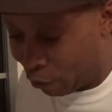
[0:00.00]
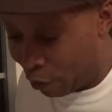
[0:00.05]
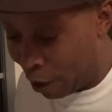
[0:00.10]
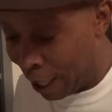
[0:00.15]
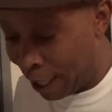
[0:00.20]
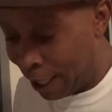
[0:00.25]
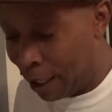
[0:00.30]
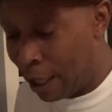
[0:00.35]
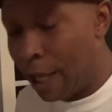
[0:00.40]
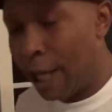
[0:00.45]

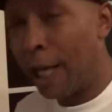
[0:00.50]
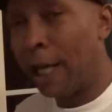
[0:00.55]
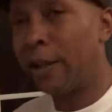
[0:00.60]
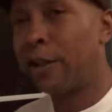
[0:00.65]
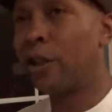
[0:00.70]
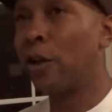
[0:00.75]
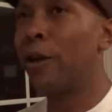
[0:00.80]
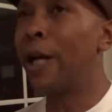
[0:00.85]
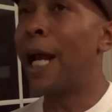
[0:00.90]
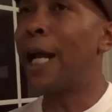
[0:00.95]
Right? And
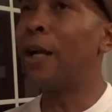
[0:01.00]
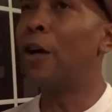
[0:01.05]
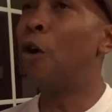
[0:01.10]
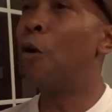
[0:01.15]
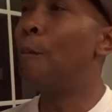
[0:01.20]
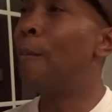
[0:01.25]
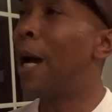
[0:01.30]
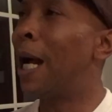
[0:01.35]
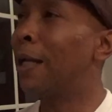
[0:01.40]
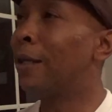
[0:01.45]
so that
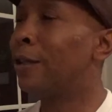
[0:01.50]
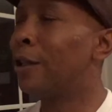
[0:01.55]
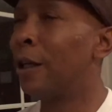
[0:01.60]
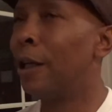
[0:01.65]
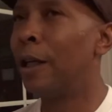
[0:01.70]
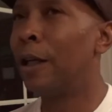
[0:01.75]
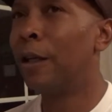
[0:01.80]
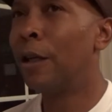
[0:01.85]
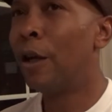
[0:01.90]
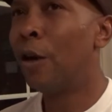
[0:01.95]
go back
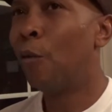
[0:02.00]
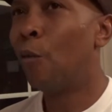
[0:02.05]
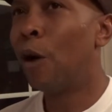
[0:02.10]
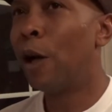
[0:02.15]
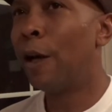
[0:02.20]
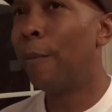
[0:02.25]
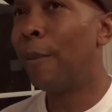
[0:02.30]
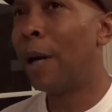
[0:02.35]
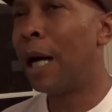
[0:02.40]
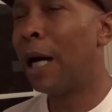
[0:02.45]
to
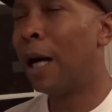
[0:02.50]
one of my